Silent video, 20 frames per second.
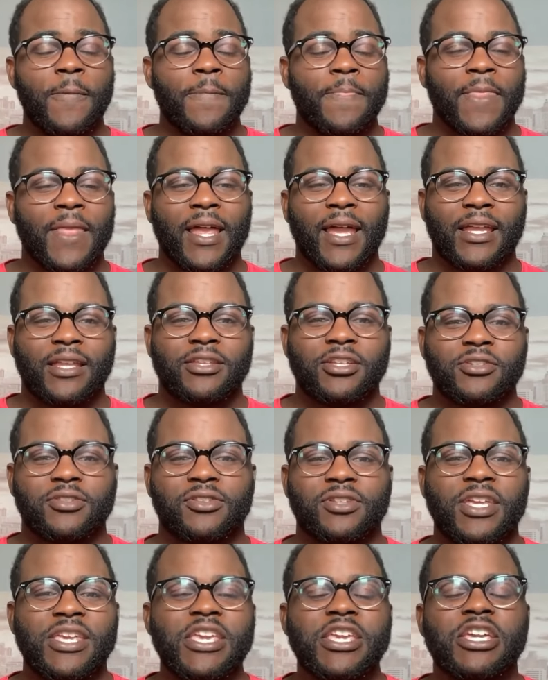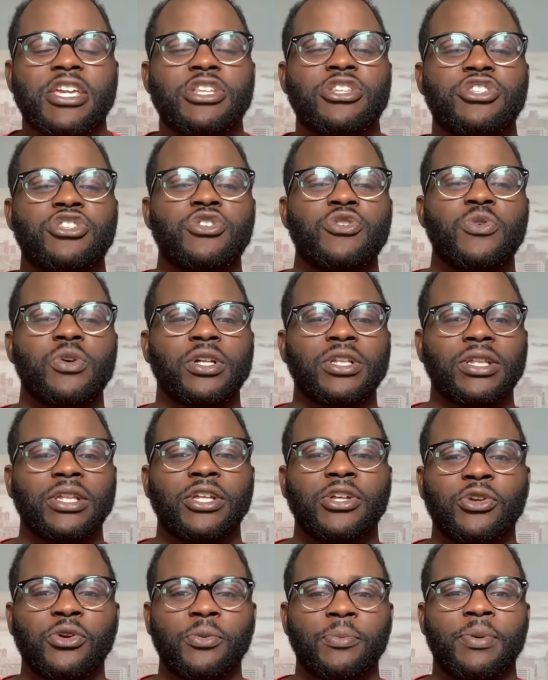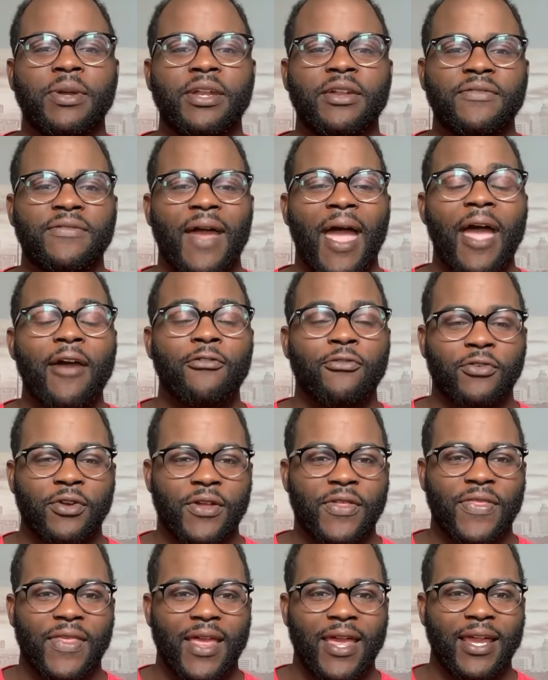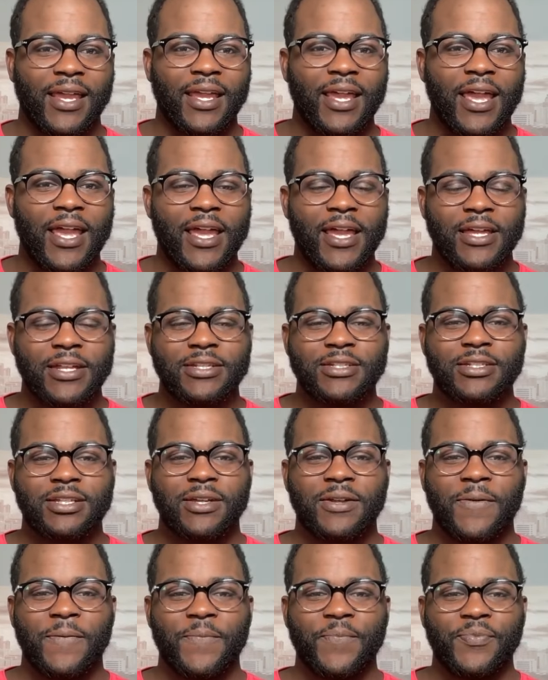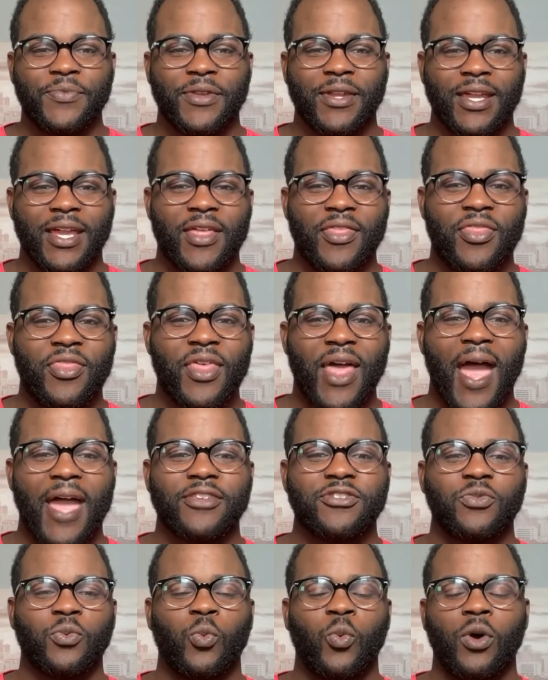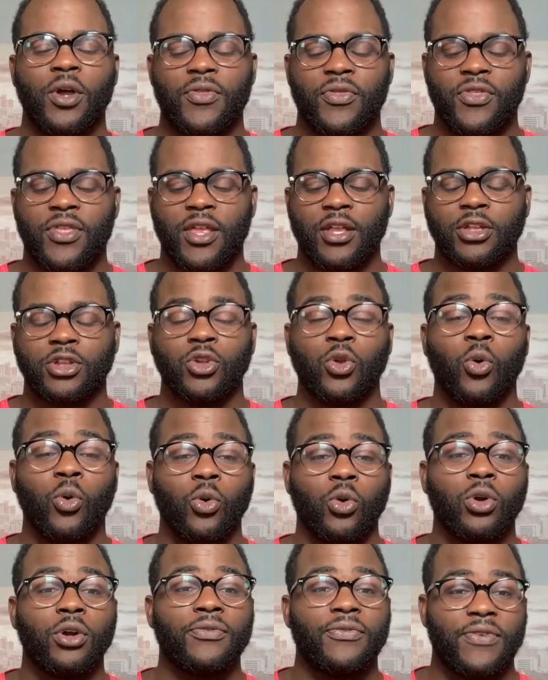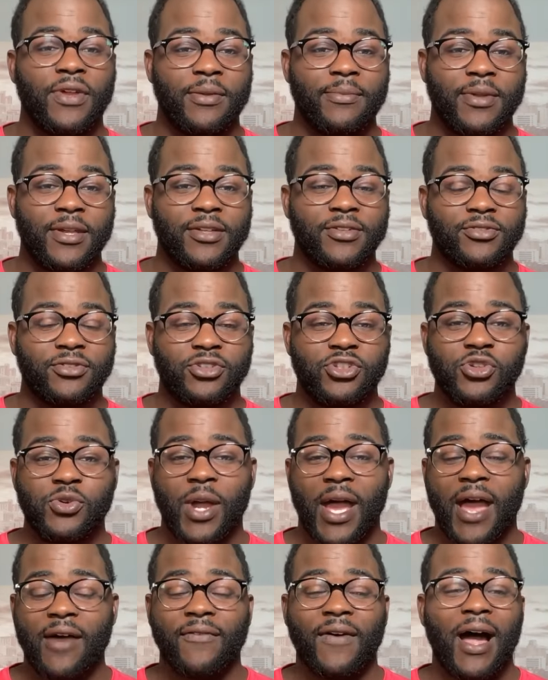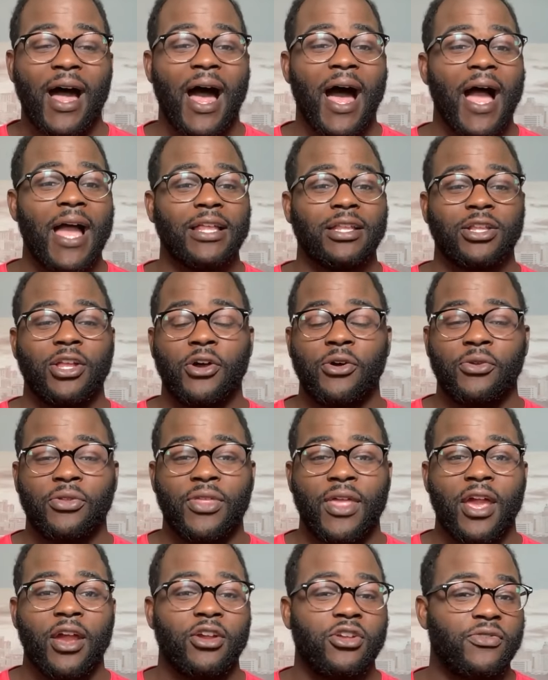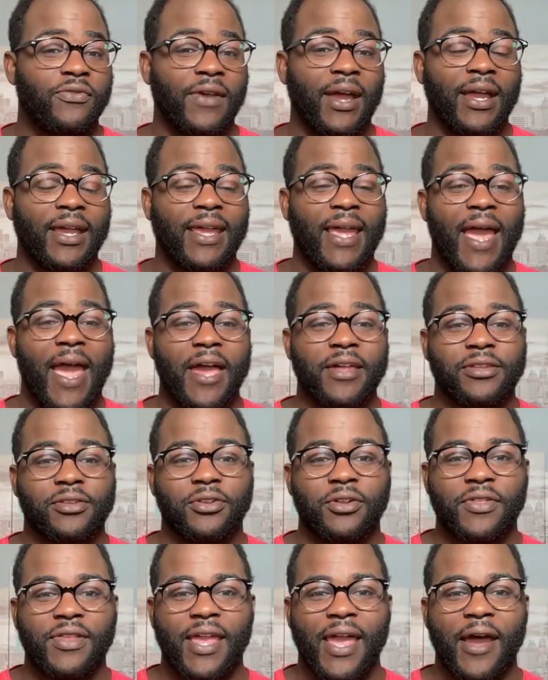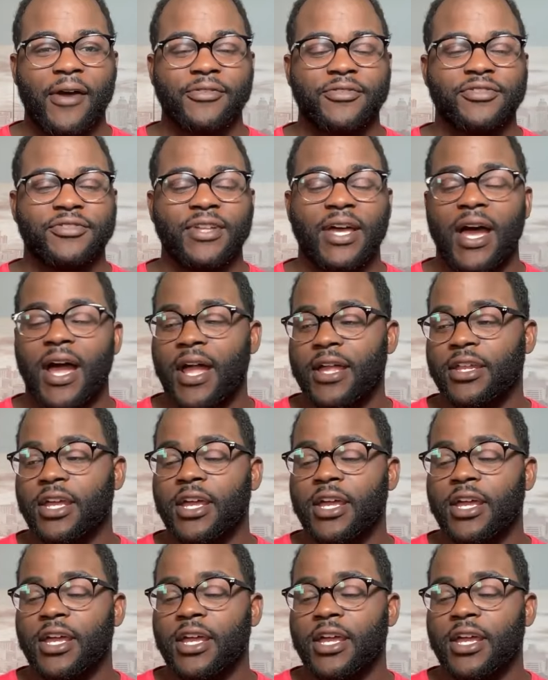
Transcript: Like this, he can do a little bit of everything, and that's what the allure of him is. You have a high-low there. You've got Castle on the outside.